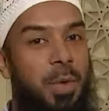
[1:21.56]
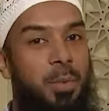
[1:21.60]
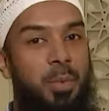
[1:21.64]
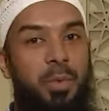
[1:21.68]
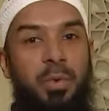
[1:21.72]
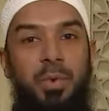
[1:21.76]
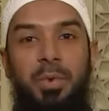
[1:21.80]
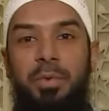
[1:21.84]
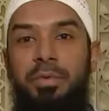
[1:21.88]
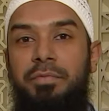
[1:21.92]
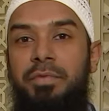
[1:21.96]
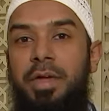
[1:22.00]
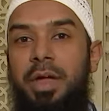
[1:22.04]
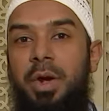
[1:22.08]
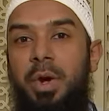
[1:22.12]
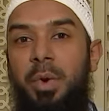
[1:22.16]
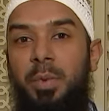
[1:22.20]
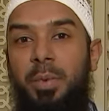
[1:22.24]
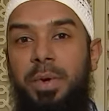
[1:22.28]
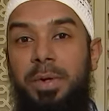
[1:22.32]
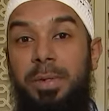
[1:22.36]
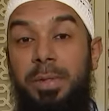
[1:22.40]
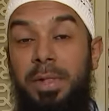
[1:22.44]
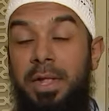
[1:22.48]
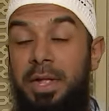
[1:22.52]
And we know very
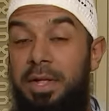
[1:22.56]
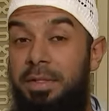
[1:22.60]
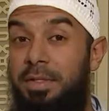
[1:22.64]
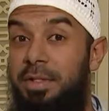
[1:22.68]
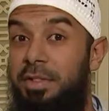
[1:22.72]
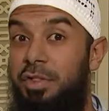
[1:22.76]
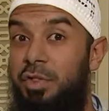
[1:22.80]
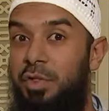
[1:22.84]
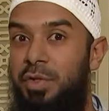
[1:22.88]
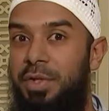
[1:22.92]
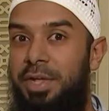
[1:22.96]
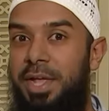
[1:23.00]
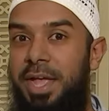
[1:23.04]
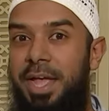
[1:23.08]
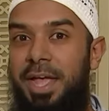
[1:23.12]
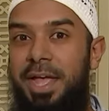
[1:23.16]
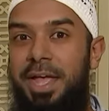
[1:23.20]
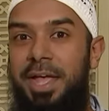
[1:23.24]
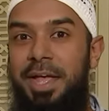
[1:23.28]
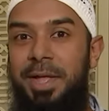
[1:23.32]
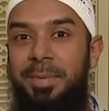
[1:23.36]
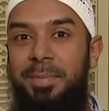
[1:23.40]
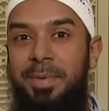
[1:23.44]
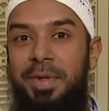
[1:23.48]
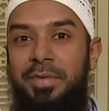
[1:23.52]
well the
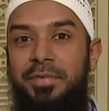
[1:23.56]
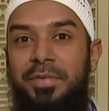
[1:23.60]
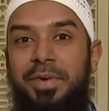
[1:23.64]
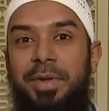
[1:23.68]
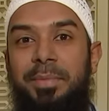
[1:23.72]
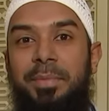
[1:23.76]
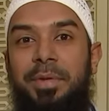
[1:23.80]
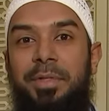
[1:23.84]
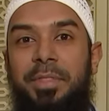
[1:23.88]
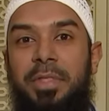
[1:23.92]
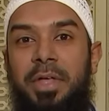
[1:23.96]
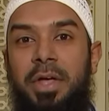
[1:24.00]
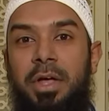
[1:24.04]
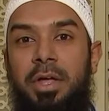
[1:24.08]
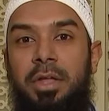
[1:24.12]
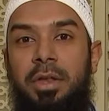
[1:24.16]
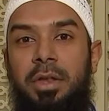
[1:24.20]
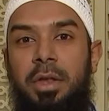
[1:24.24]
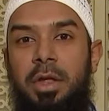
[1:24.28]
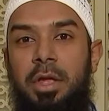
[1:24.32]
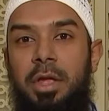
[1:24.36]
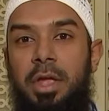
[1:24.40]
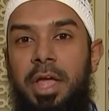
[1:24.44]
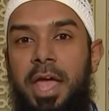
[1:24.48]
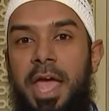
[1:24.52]
siyam of
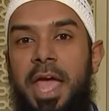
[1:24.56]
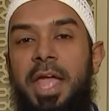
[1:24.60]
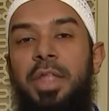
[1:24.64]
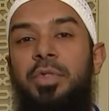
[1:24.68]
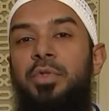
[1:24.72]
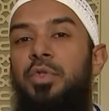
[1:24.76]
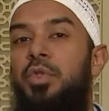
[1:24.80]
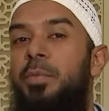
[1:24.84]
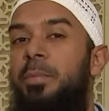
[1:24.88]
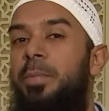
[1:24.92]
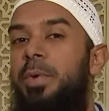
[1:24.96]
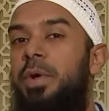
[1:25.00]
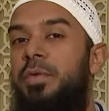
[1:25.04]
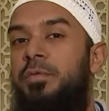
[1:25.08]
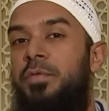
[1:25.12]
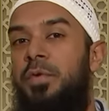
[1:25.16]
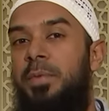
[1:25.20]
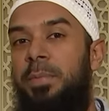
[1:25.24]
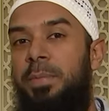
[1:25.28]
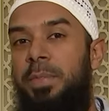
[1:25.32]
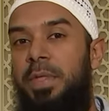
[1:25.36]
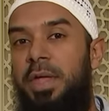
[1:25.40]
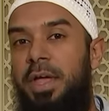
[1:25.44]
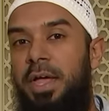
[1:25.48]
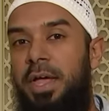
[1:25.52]
Ramadan. And to
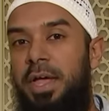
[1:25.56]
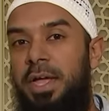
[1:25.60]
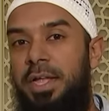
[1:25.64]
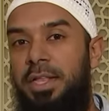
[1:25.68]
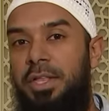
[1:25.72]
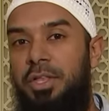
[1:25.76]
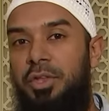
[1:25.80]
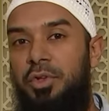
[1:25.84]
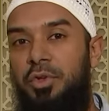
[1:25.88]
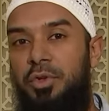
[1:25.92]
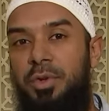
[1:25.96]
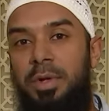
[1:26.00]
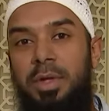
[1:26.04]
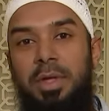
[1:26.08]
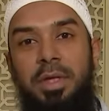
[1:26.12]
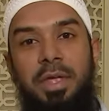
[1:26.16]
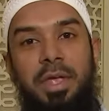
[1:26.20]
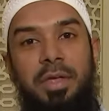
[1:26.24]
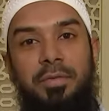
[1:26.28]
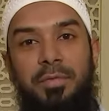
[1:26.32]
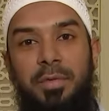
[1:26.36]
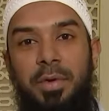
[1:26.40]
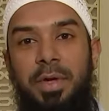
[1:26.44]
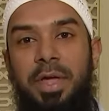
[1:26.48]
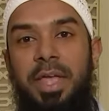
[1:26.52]
perform the hajj
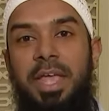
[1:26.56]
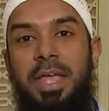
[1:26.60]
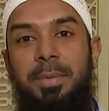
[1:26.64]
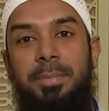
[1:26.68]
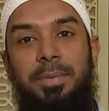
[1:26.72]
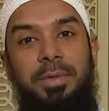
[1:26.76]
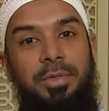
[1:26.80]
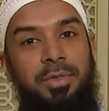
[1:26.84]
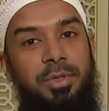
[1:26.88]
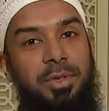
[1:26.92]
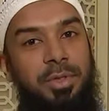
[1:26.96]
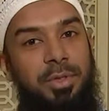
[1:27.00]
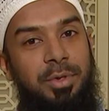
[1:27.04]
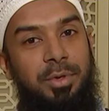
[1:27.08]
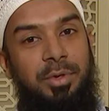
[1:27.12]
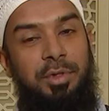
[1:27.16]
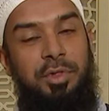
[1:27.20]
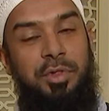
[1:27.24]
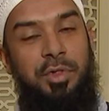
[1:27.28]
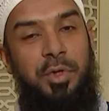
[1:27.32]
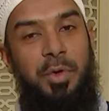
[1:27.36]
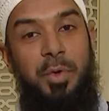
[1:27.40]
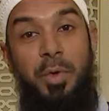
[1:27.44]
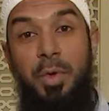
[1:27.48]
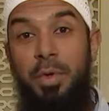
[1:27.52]
if you're able to do
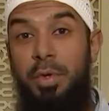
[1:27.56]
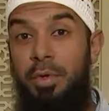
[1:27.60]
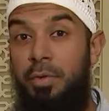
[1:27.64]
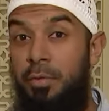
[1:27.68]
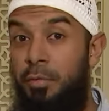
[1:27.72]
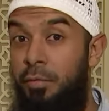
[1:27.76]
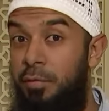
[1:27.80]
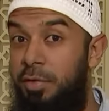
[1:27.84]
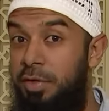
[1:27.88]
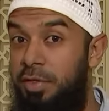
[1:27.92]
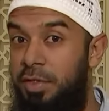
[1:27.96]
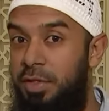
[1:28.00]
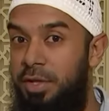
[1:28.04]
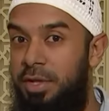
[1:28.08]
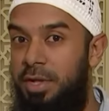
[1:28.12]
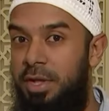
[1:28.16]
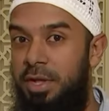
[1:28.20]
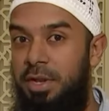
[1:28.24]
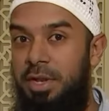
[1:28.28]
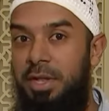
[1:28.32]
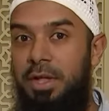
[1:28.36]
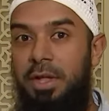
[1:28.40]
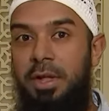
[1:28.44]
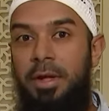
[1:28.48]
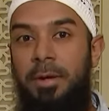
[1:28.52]
so
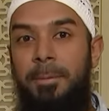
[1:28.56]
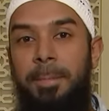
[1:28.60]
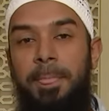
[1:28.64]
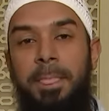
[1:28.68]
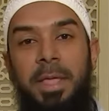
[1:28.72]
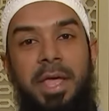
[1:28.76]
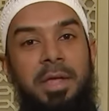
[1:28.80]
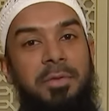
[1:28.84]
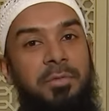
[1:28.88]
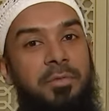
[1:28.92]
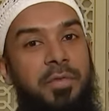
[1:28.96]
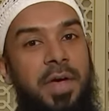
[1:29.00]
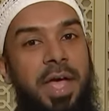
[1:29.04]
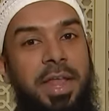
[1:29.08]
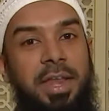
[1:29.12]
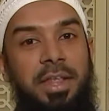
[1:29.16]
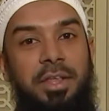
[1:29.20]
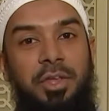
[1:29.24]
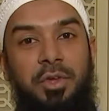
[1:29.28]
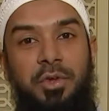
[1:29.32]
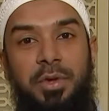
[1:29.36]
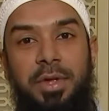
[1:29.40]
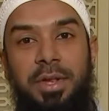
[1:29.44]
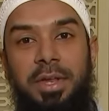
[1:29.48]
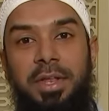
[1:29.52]
physically and
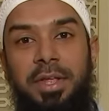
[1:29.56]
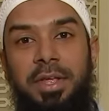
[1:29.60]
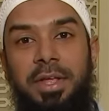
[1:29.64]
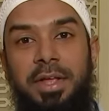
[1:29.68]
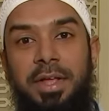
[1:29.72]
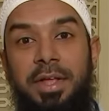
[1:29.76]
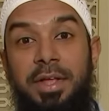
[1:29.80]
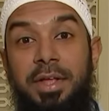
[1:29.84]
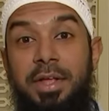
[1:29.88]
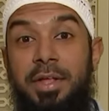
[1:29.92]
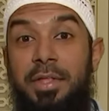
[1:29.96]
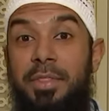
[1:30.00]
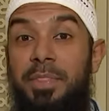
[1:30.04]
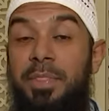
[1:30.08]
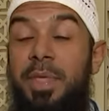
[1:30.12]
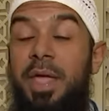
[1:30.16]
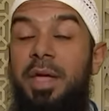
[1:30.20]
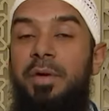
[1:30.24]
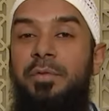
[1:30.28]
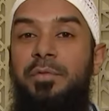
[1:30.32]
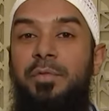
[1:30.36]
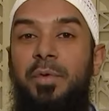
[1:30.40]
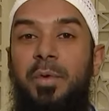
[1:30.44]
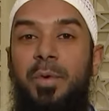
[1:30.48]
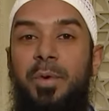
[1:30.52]
financially.
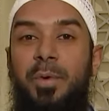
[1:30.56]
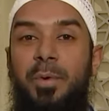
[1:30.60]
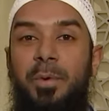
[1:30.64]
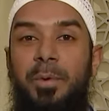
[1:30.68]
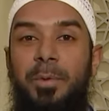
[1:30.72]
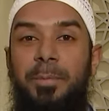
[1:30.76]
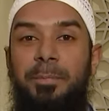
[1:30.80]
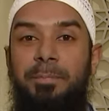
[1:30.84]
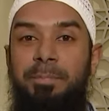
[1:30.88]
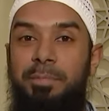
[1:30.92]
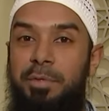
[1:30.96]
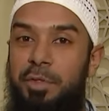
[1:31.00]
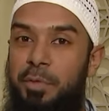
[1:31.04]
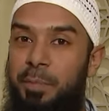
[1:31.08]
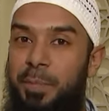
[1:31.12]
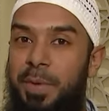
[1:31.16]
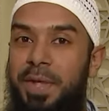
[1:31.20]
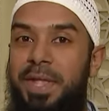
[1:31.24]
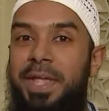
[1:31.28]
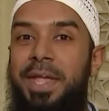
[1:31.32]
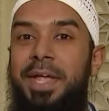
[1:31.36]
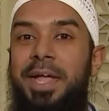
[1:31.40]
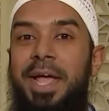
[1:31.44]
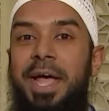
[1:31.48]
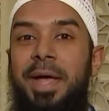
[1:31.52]
Therefore,
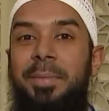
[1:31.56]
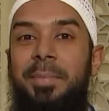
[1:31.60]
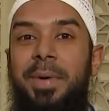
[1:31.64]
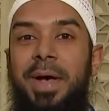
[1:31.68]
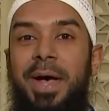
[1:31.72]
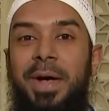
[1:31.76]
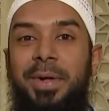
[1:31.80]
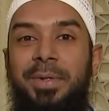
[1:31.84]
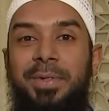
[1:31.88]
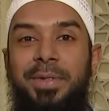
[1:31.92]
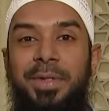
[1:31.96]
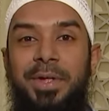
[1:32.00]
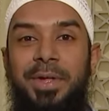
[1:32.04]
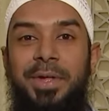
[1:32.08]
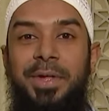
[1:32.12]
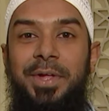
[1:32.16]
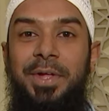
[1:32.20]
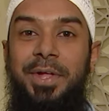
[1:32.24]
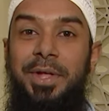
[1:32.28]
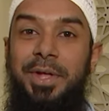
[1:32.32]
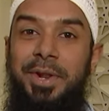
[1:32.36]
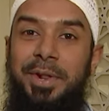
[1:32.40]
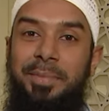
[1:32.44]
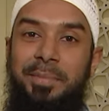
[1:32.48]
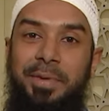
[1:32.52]
speaking about
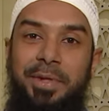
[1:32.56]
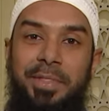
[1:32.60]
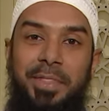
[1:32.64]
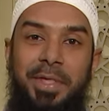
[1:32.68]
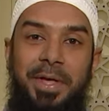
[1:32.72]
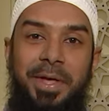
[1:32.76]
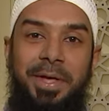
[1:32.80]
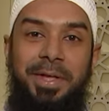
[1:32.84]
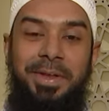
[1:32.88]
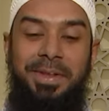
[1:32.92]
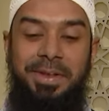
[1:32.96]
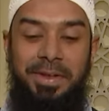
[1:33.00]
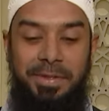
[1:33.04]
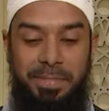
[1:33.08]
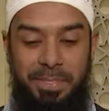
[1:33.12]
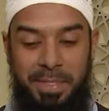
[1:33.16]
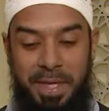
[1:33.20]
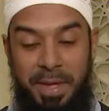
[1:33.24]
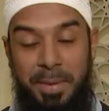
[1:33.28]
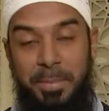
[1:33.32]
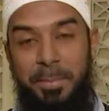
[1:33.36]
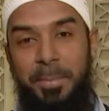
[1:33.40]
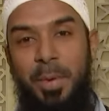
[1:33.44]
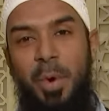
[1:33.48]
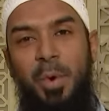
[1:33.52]
Ramadan,
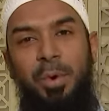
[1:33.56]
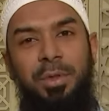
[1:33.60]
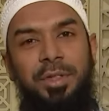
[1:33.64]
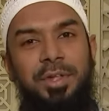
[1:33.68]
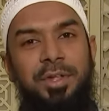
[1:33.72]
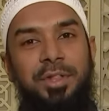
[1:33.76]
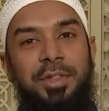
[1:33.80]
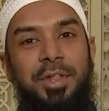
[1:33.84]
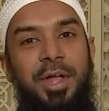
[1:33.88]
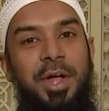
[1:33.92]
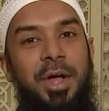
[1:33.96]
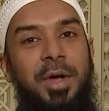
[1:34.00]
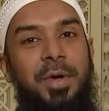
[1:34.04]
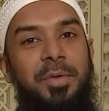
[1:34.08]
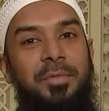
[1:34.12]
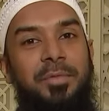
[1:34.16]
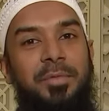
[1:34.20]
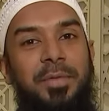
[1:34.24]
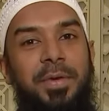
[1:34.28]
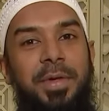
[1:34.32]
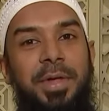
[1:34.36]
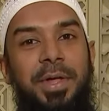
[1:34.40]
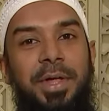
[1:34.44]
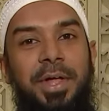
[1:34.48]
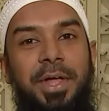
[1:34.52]
the importance of
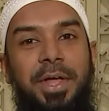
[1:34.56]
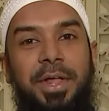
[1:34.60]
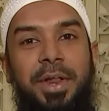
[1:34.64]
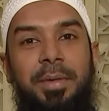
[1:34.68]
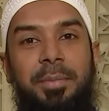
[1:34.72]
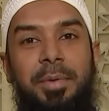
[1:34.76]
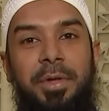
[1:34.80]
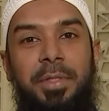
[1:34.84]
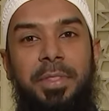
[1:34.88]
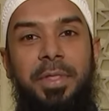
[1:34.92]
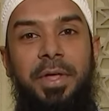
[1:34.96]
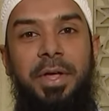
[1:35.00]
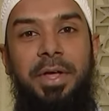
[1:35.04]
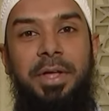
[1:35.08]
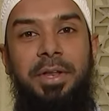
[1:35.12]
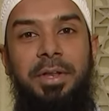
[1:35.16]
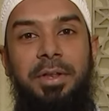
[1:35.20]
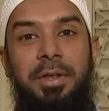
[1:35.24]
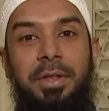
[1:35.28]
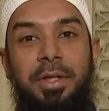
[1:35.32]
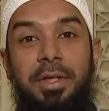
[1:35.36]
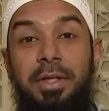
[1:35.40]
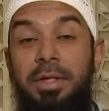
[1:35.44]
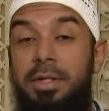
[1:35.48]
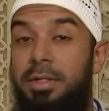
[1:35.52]

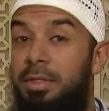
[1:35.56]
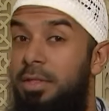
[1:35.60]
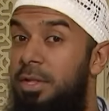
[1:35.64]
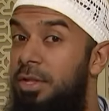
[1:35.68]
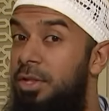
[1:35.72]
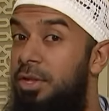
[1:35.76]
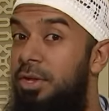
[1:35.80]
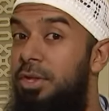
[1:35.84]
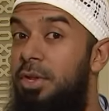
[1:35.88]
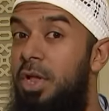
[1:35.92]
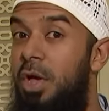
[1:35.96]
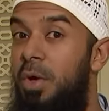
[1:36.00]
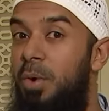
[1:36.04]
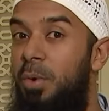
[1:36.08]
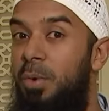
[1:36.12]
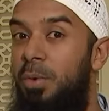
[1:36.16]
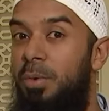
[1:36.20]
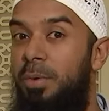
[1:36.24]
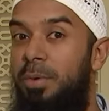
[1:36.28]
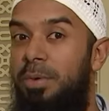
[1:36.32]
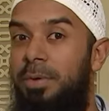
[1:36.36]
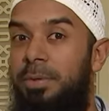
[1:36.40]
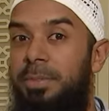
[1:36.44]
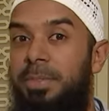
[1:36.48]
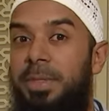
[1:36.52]
Ramadan. Did you
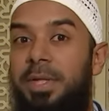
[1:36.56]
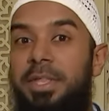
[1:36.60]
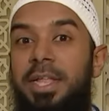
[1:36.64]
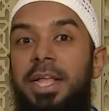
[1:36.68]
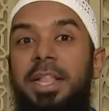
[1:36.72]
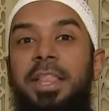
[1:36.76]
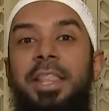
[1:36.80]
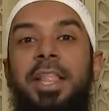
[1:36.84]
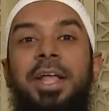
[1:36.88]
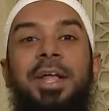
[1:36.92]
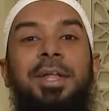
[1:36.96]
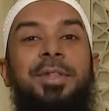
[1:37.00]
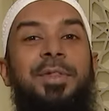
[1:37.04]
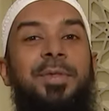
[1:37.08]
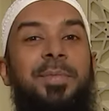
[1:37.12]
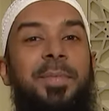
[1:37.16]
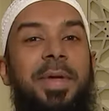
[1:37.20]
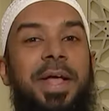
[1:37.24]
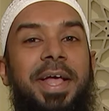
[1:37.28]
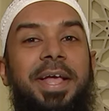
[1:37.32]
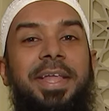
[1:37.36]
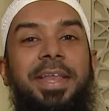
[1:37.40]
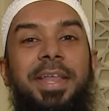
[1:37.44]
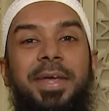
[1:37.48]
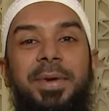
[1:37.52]
know that Allah
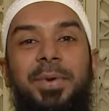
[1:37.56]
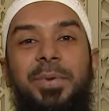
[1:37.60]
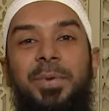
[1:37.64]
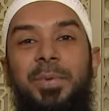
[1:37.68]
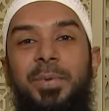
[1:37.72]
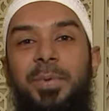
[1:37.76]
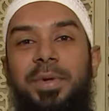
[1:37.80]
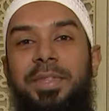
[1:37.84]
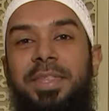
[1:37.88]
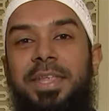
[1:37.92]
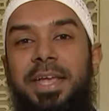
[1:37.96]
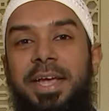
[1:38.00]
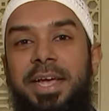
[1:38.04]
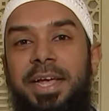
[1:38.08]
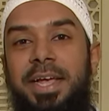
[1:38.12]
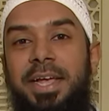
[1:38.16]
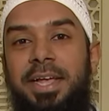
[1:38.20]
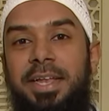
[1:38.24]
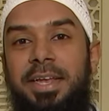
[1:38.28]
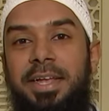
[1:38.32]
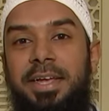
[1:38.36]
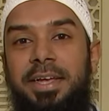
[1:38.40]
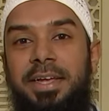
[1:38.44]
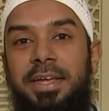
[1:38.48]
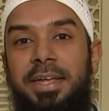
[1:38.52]
subhanahu wa
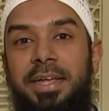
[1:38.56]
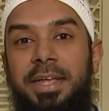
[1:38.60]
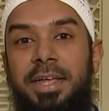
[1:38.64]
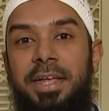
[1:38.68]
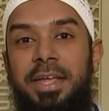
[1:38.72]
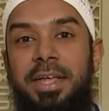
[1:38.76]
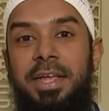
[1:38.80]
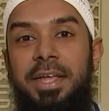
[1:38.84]
ta'ala,